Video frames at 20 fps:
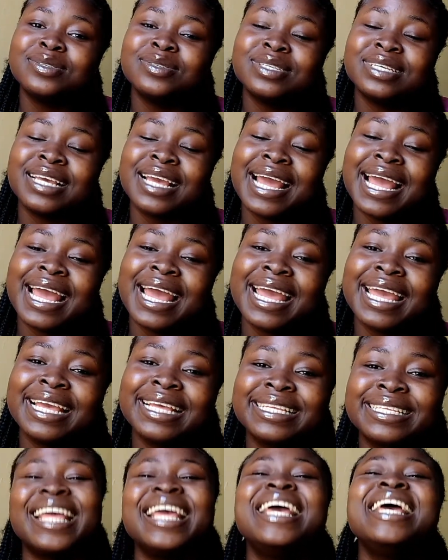you
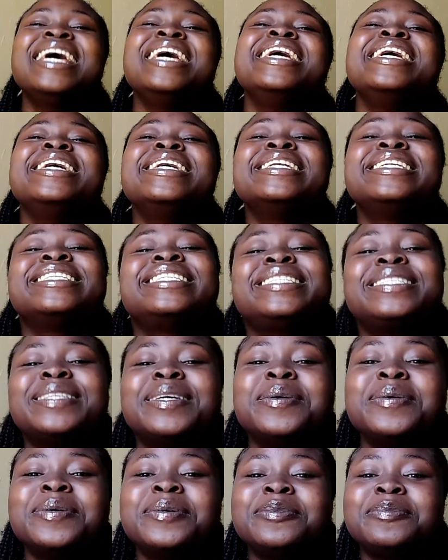guys.
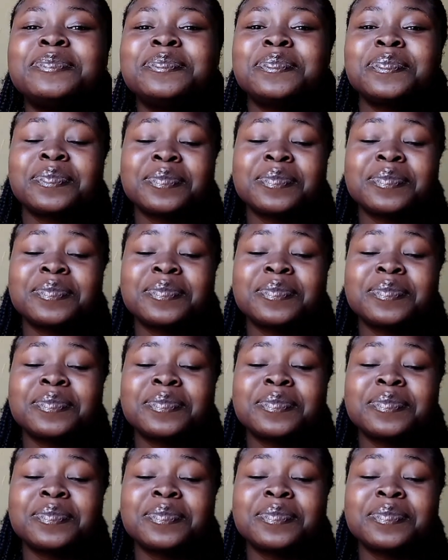So